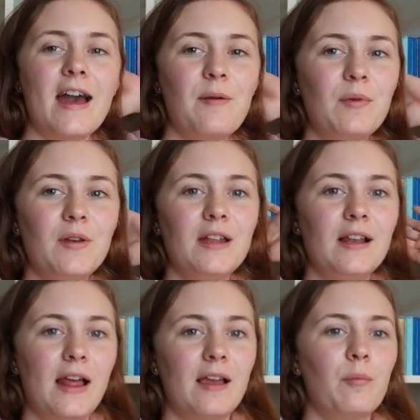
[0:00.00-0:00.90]
I put
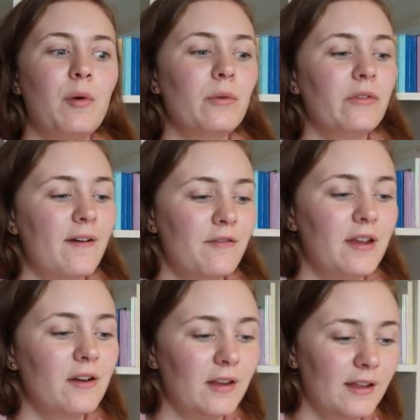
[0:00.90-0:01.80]
in like post
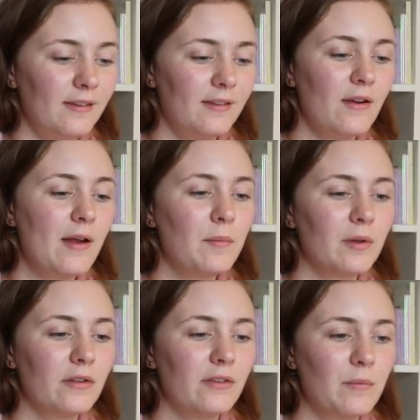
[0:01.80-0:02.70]
something on Instagram
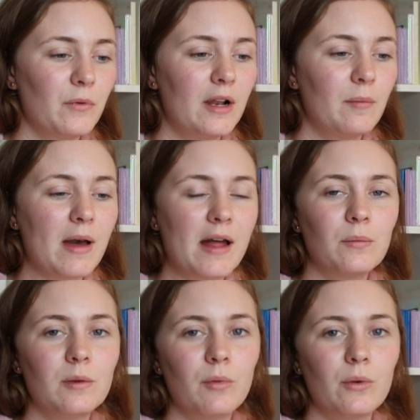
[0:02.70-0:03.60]
because I'm really
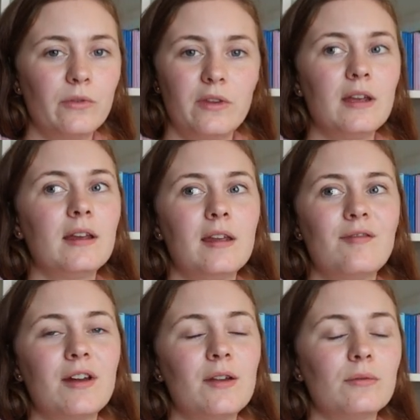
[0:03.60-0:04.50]
bad with posting
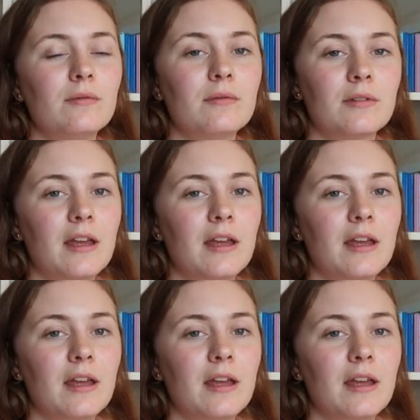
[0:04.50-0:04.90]
if I don't